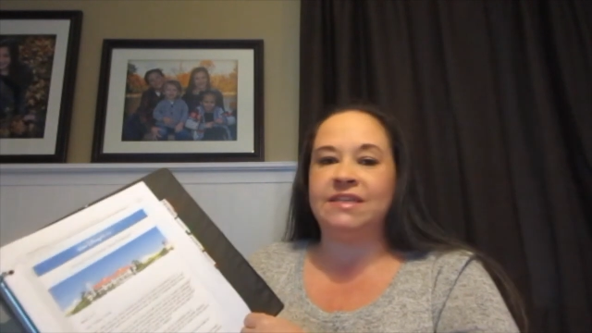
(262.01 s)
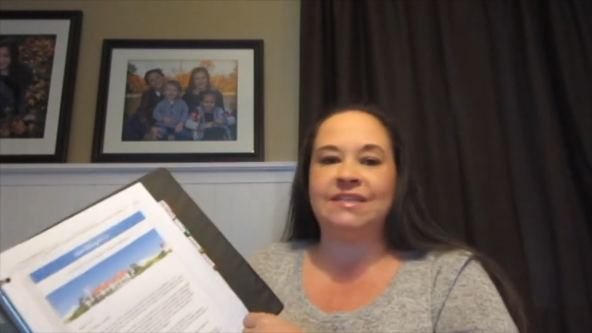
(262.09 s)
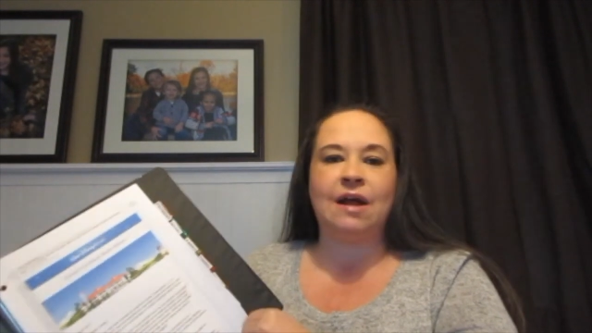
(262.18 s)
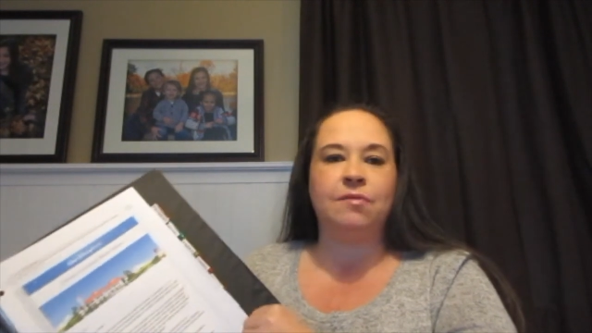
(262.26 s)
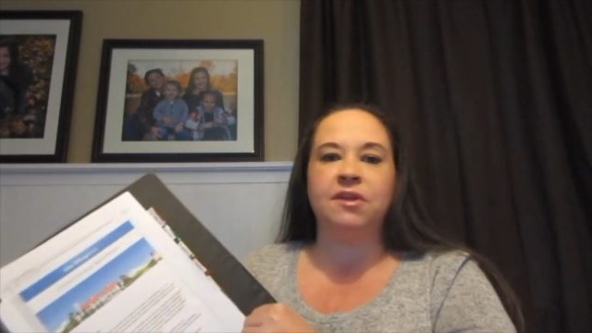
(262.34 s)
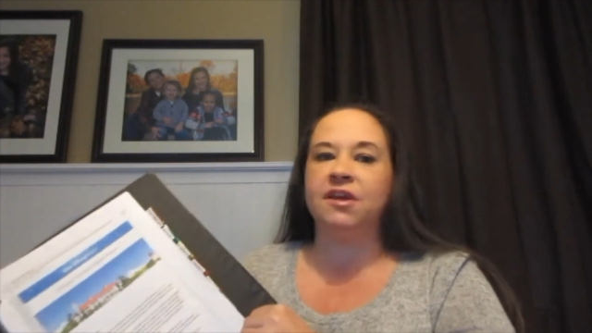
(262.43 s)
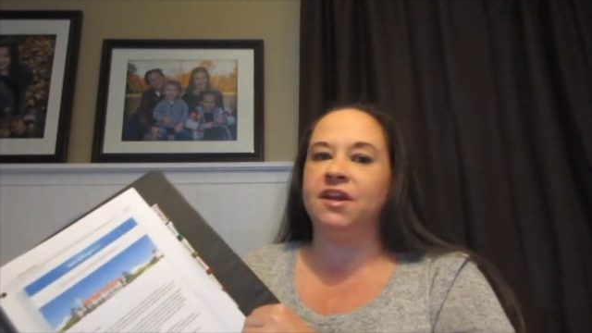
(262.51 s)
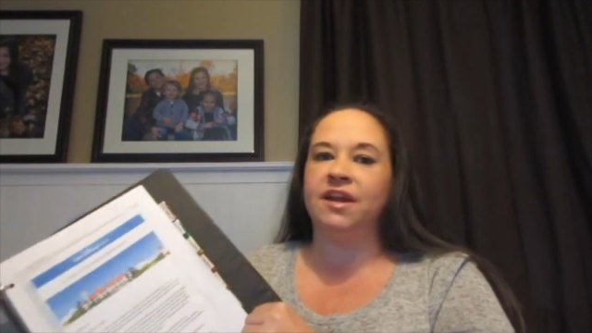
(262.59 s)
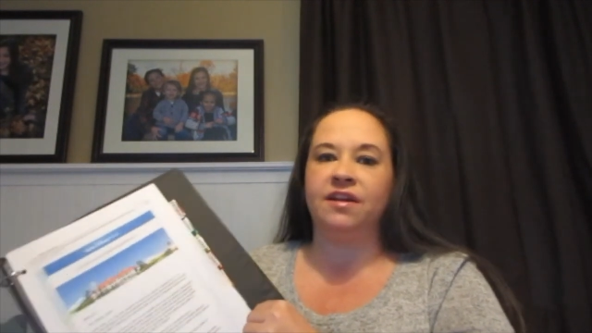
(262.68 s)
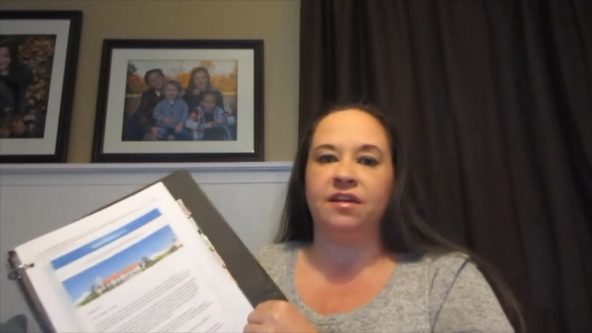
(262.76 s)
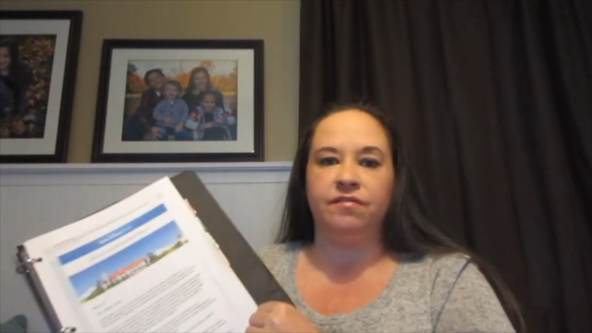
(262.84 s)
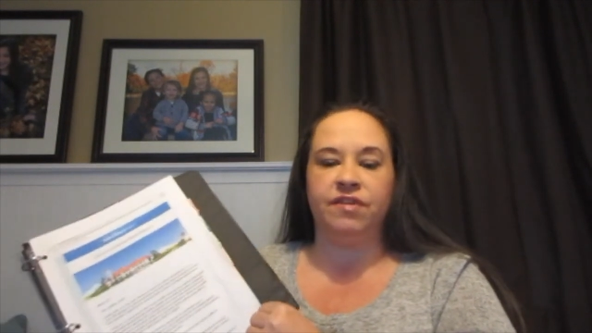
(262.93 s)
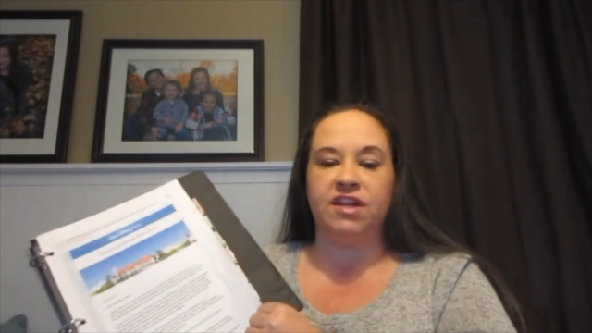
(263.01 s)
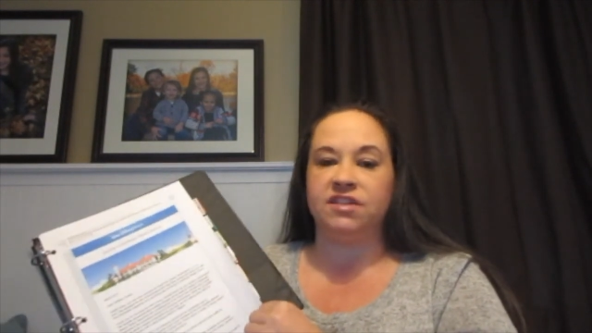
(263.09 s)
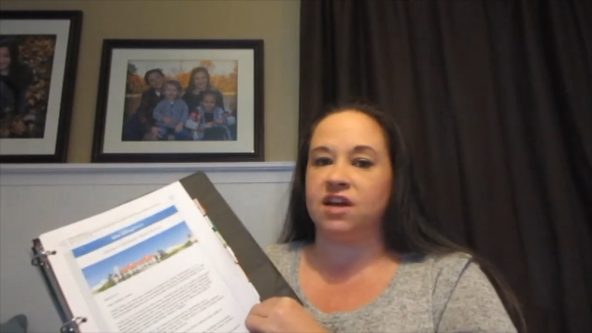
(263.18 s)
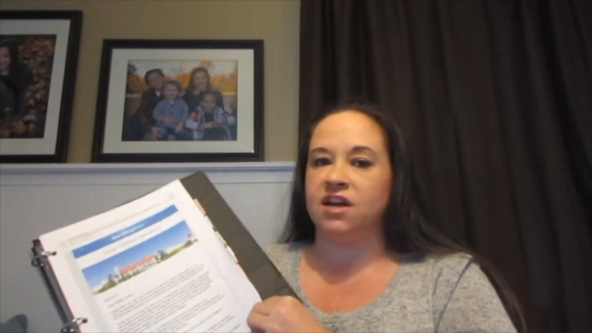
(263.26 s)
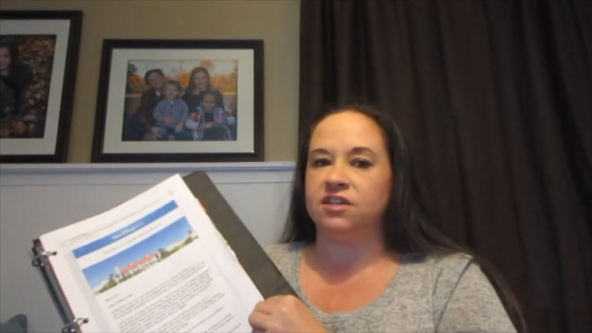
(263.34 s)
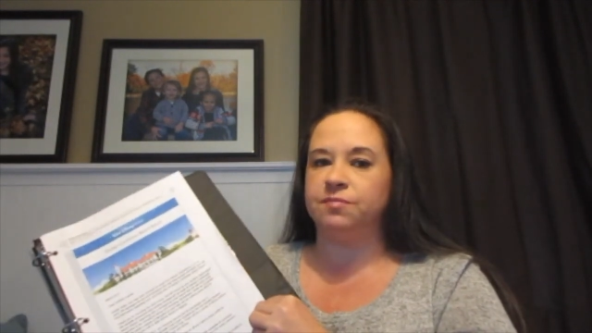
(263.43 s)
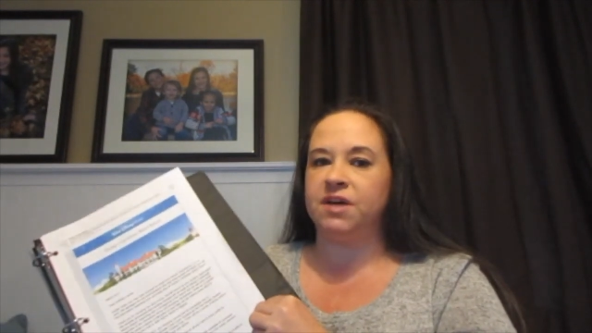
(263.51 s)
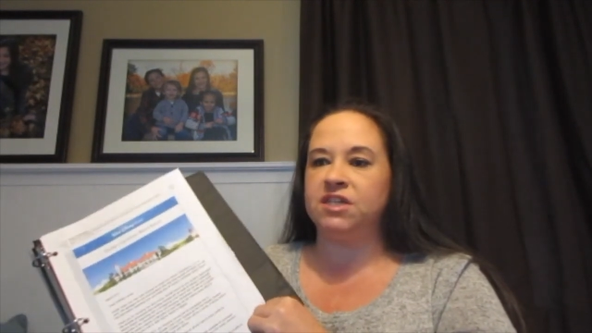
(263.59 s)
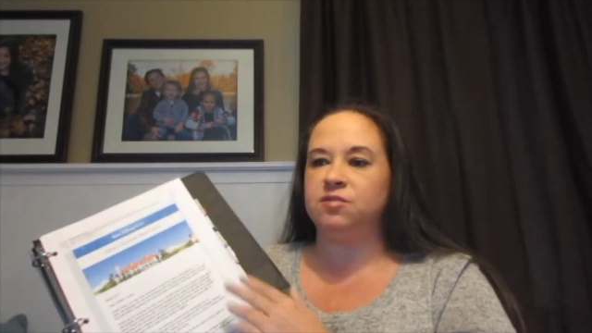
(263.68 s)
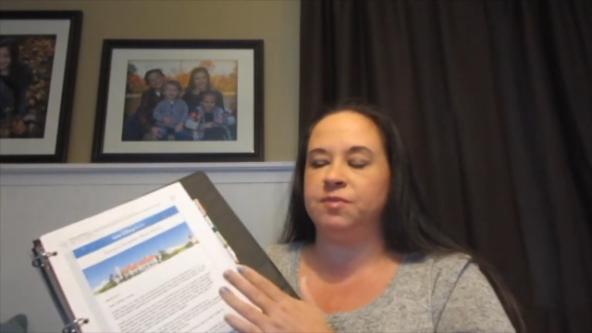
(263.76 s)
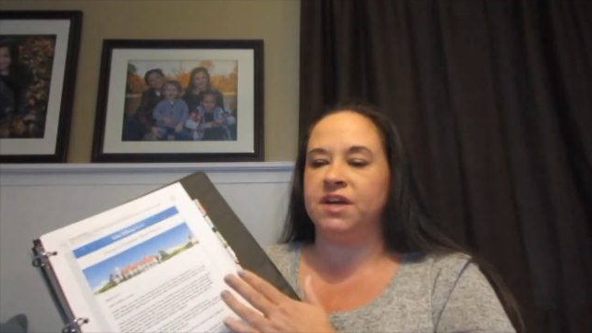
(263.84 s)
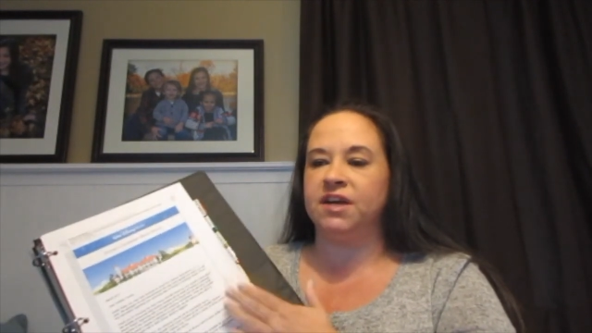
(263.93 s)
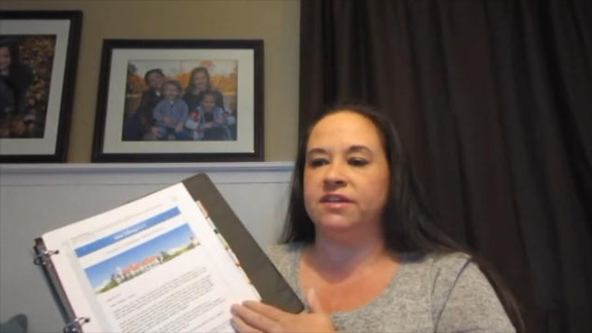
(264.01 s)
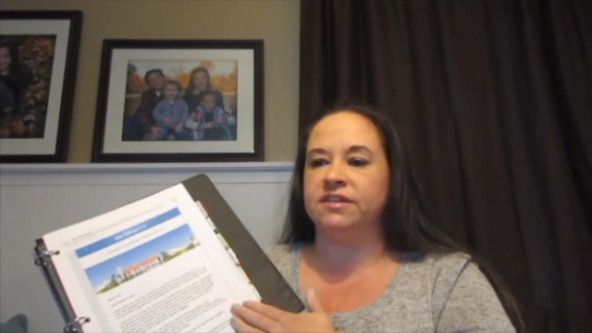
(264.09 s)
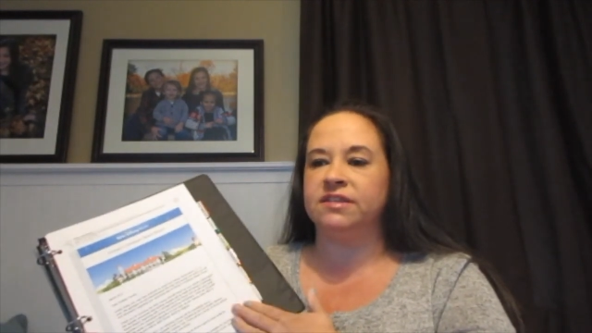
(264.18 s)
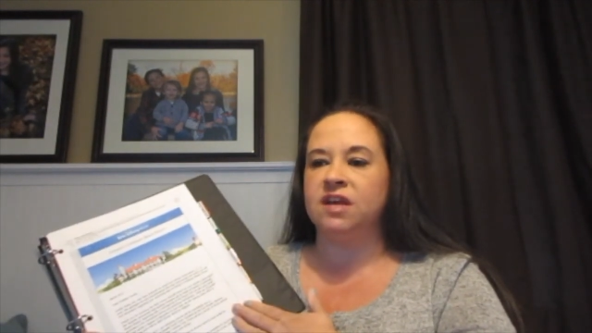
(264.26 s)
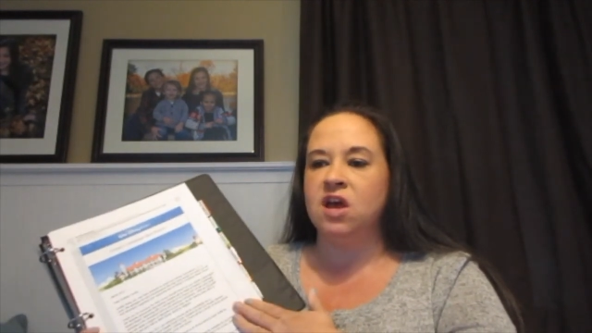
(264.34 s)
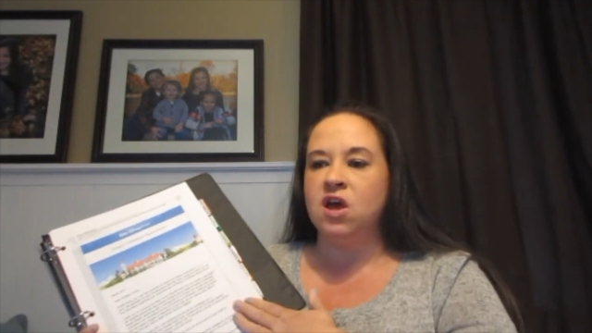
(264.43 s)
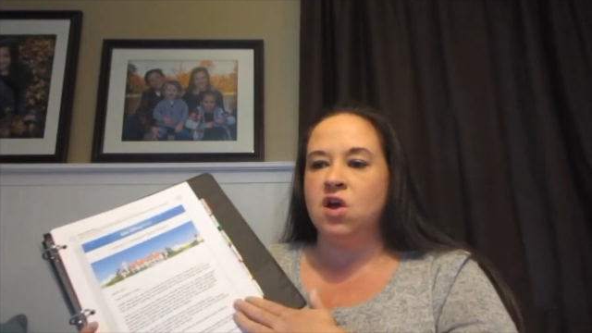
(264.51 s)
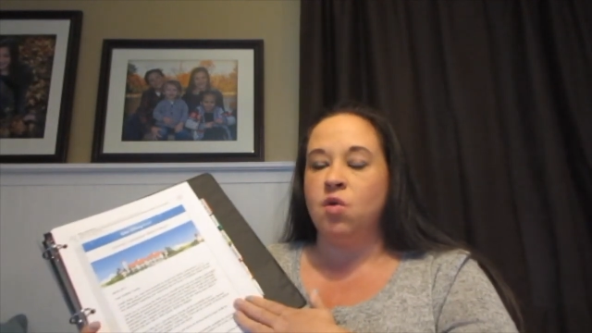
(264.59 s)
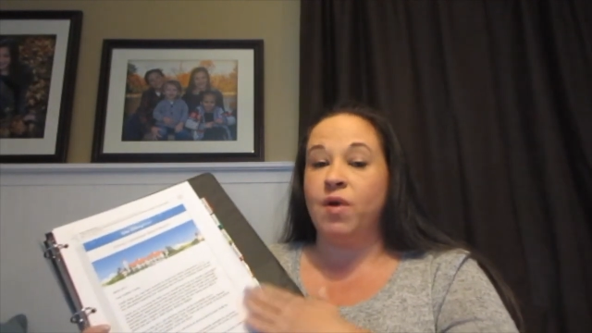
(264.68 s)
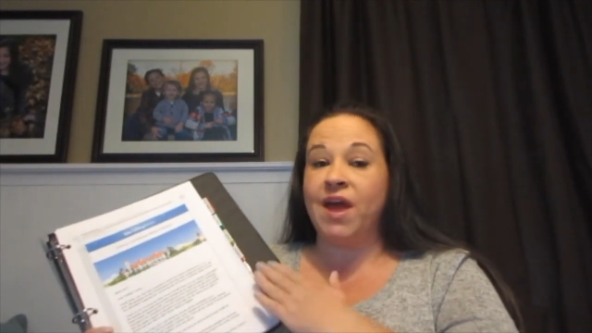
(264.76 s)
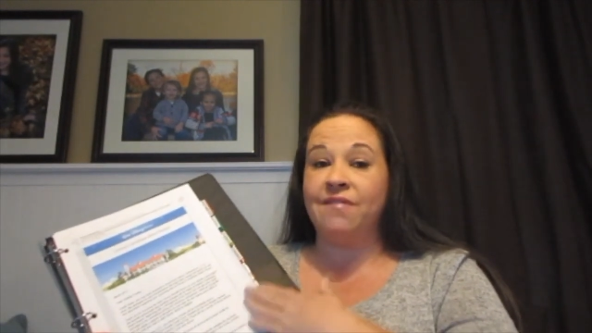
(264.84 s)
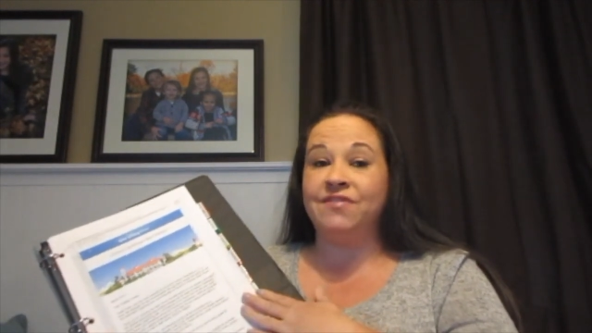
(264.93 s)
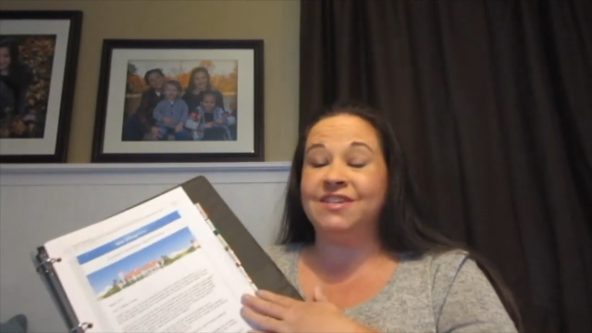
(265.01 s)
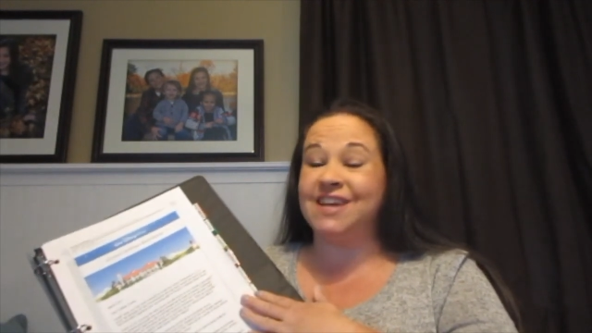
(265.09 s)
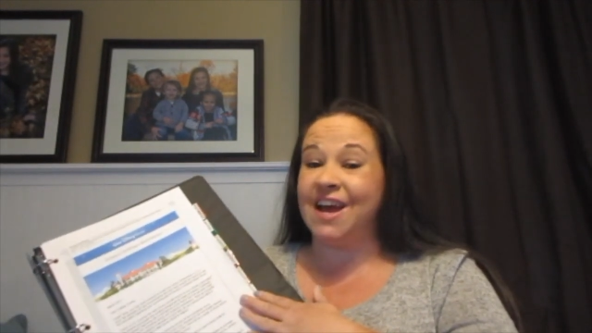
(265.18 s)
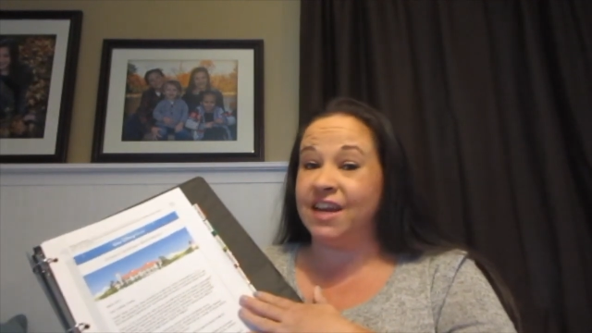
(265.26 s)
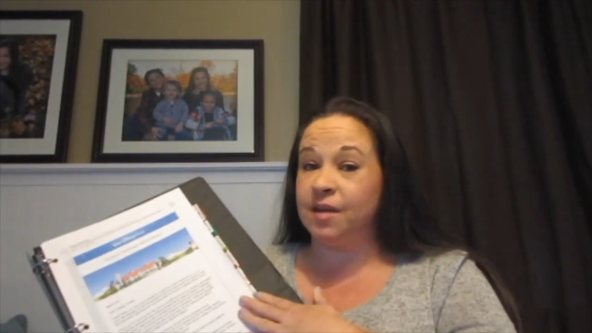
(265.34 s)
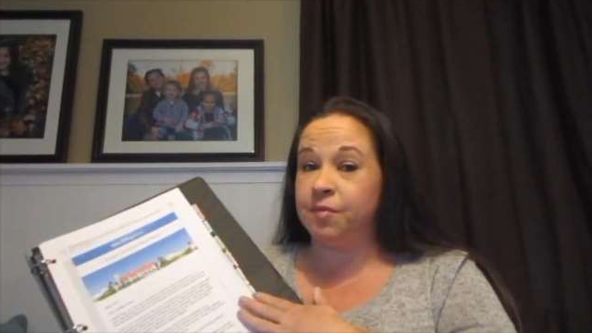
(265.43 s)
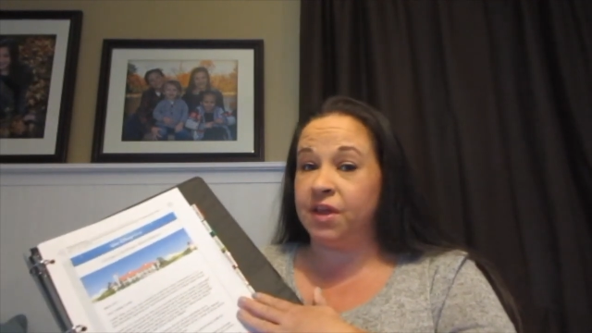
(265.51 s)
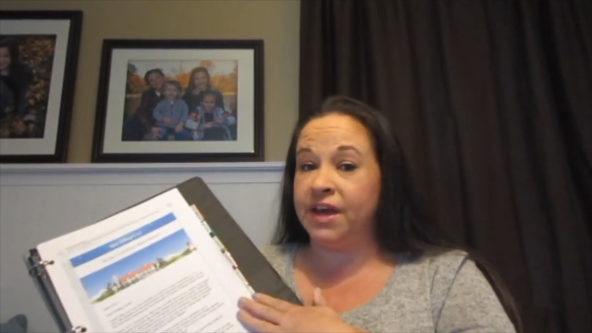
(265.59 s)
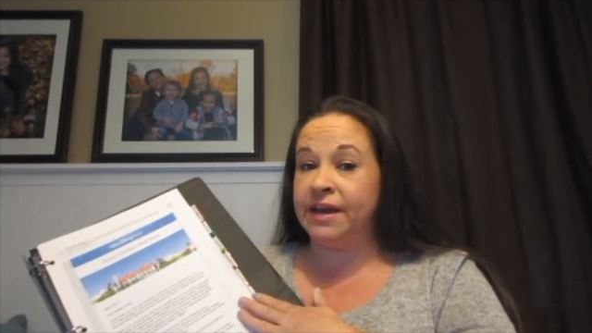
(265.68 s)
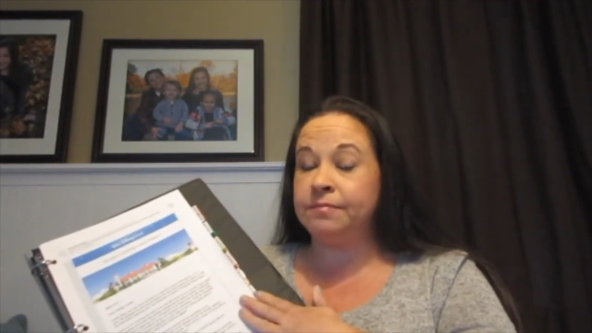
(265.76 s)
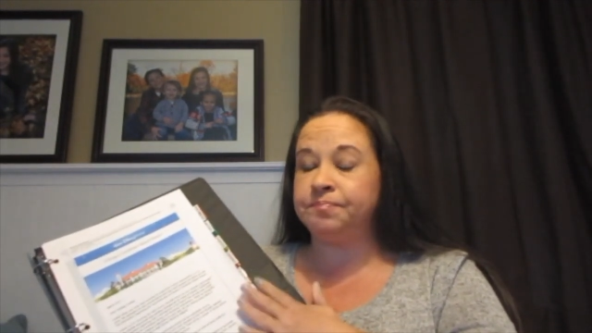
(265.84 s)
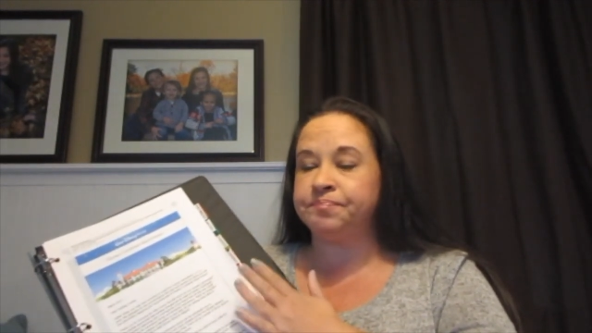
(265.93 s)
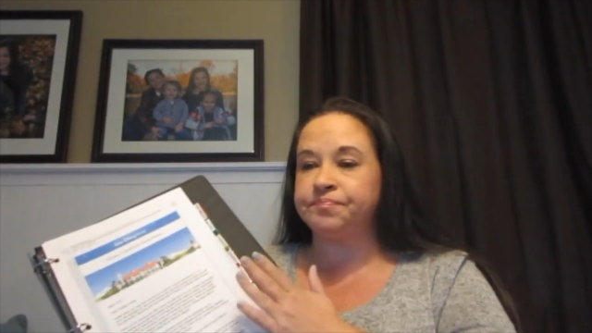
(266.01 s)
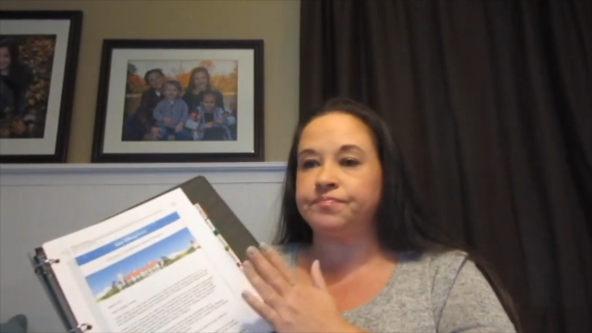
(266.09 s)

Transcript: it's not really going to inconvenience us much because we have the dining plan,